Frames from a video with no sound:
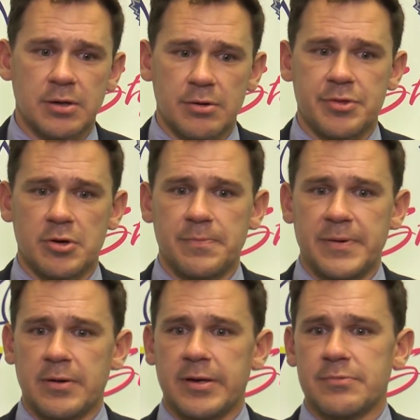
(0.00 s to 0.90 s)
our third
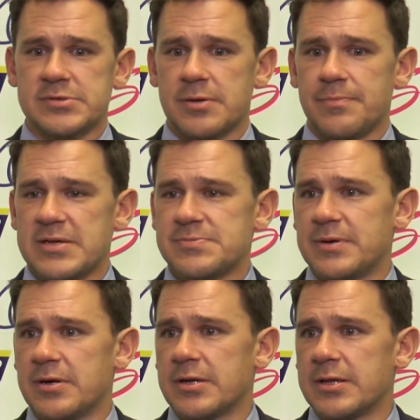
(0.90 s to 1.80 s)
period was our best
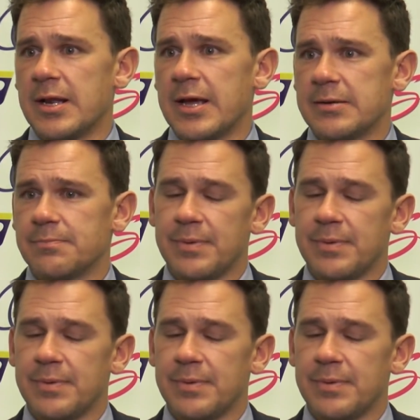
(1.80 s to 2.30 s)
period of the night.